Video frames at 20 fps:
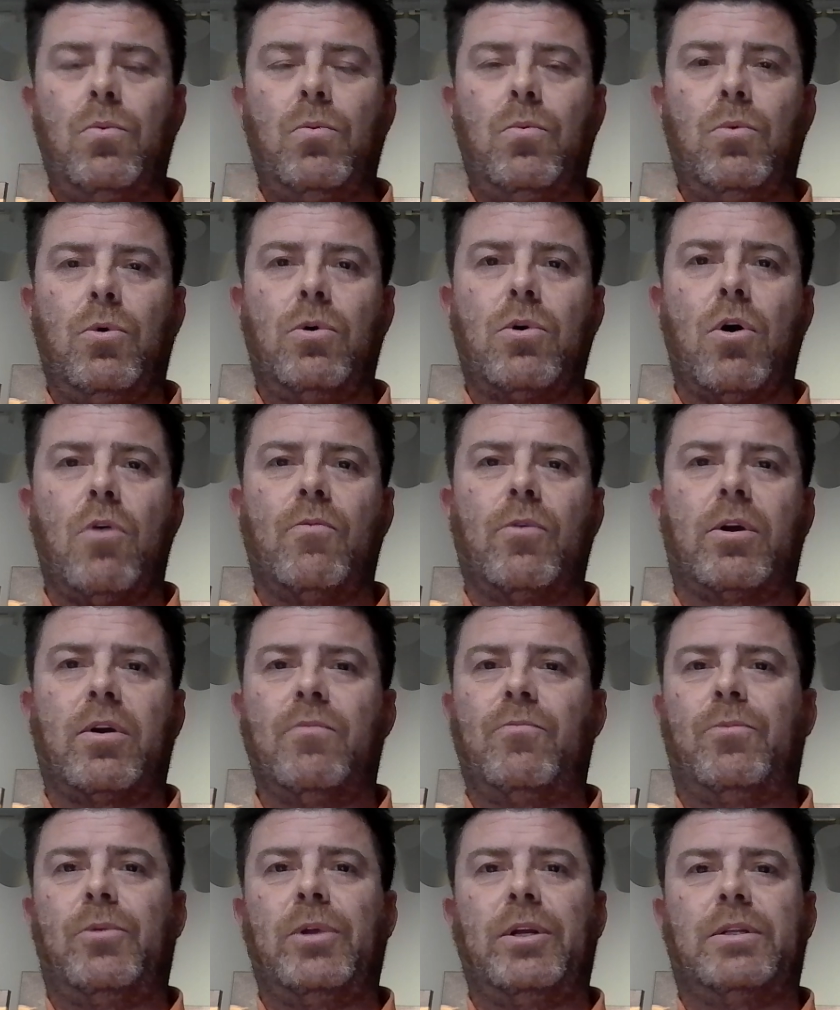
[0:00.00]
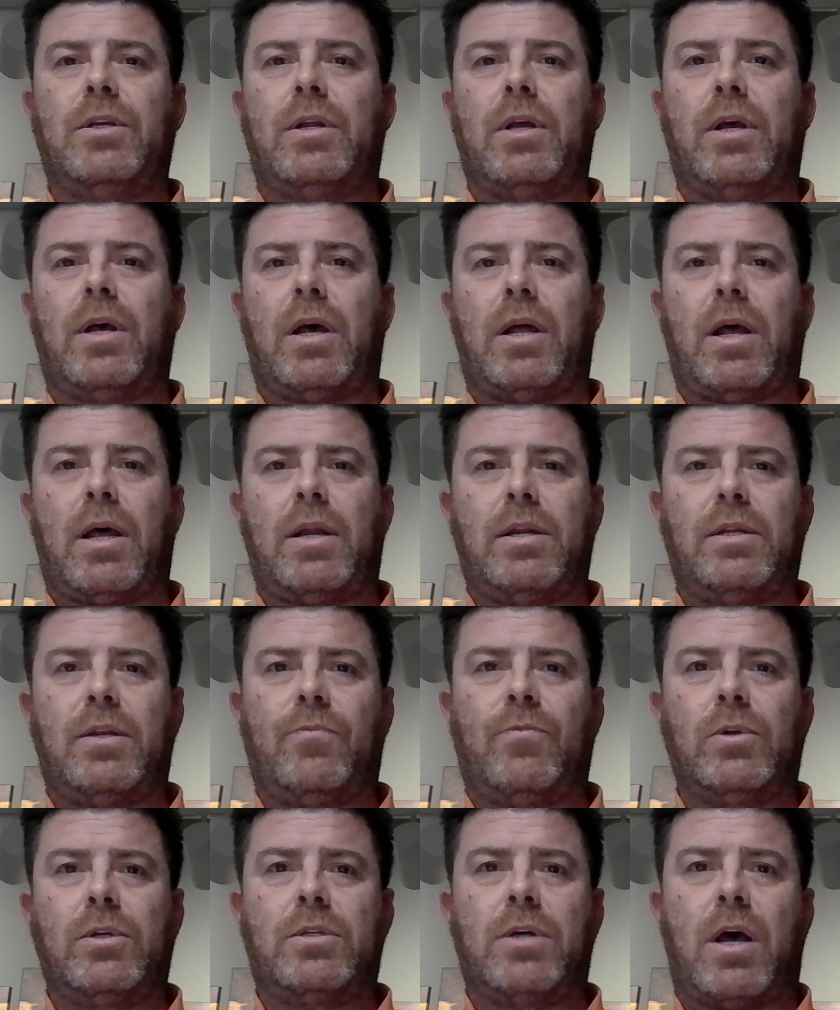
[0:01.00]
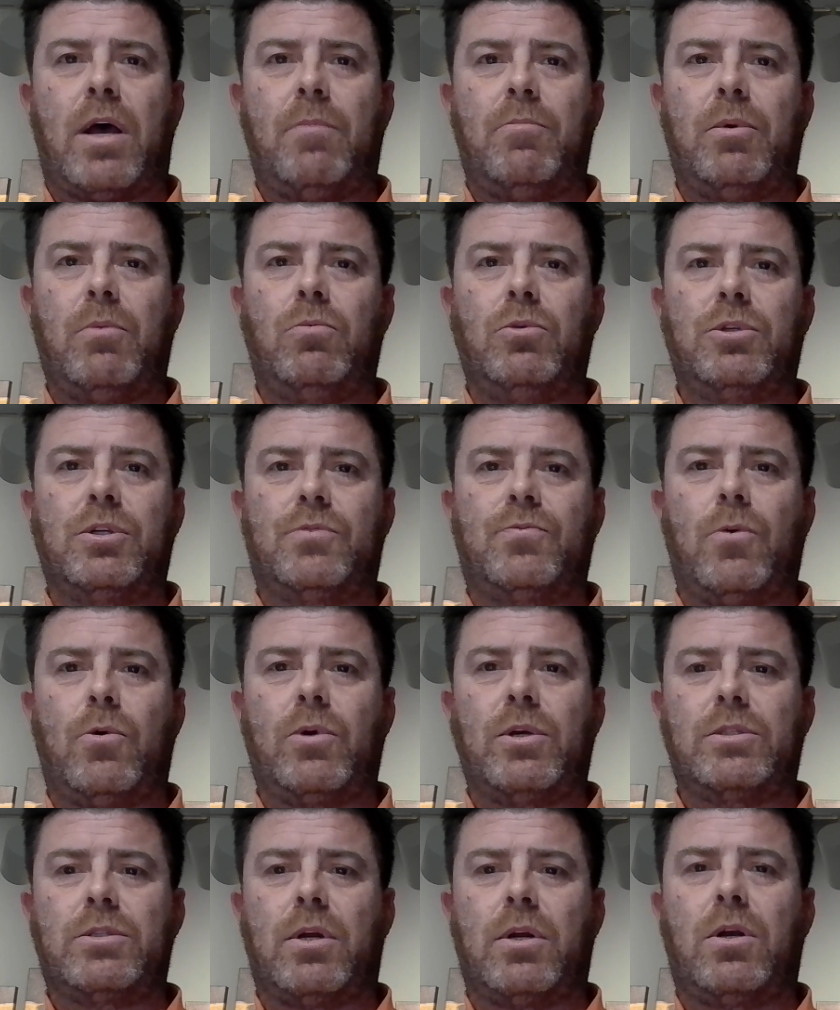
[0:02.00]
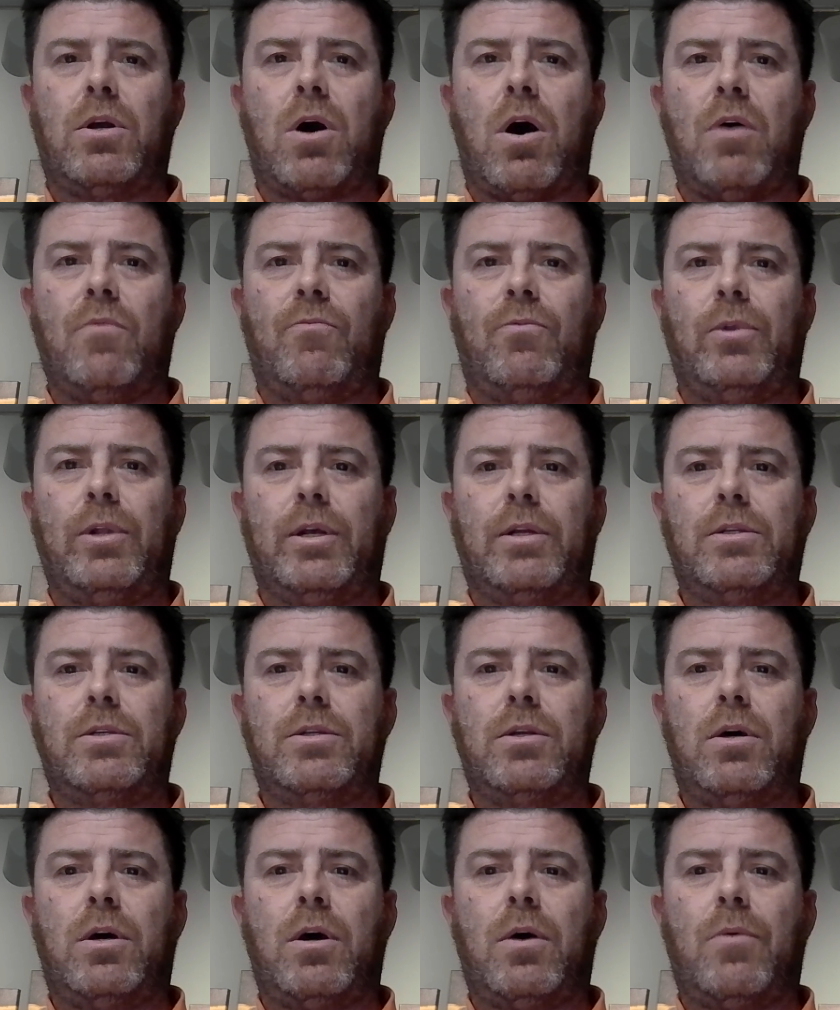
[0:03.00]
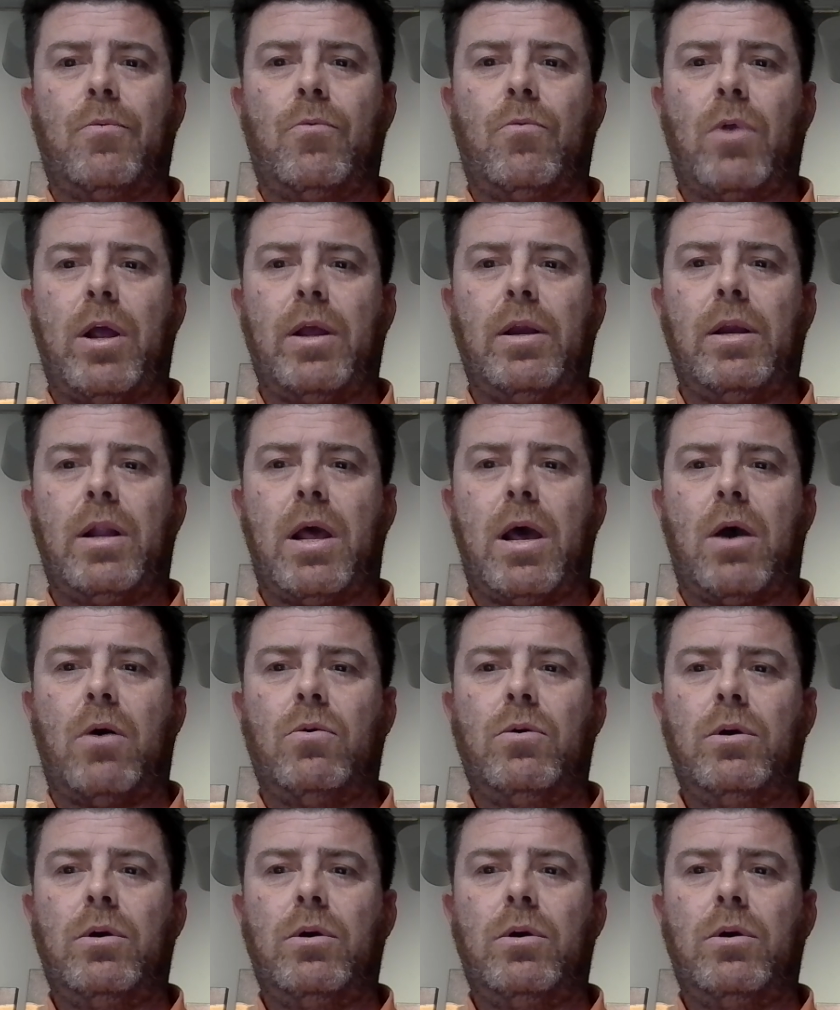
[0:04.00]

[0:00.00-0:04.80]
We'll go over conflicted at a different time, but we'll just focus on conflict right now.